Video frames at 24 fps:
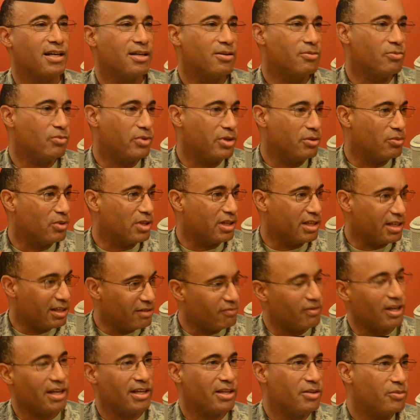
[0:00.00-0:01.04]
We will
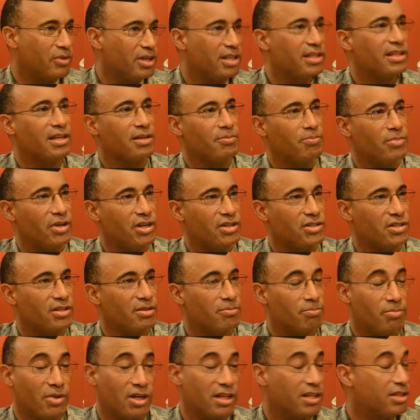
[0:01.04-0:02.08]
evaluate that patient,
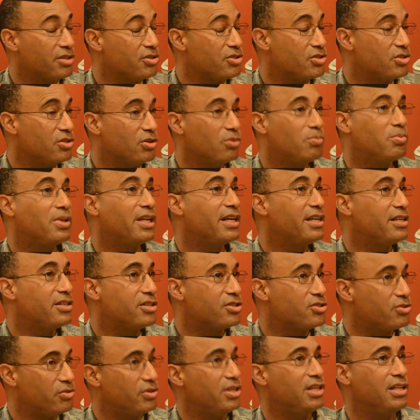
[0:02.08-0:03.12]
but there's no plan to
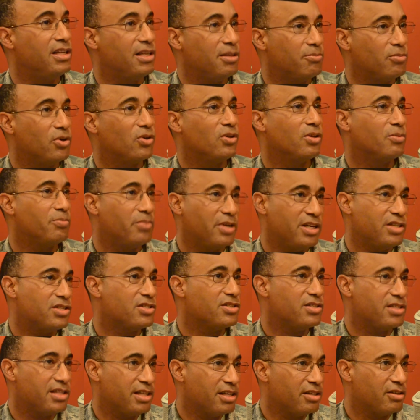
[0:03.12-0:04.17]
treat Ebola
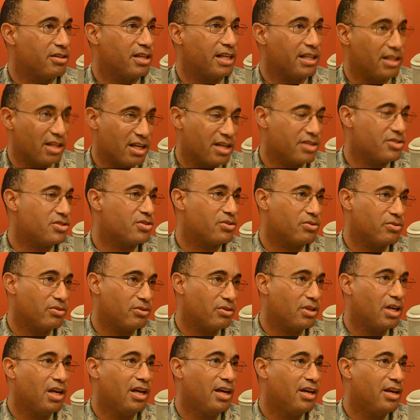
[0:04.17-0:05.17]
patients here at Landstuhl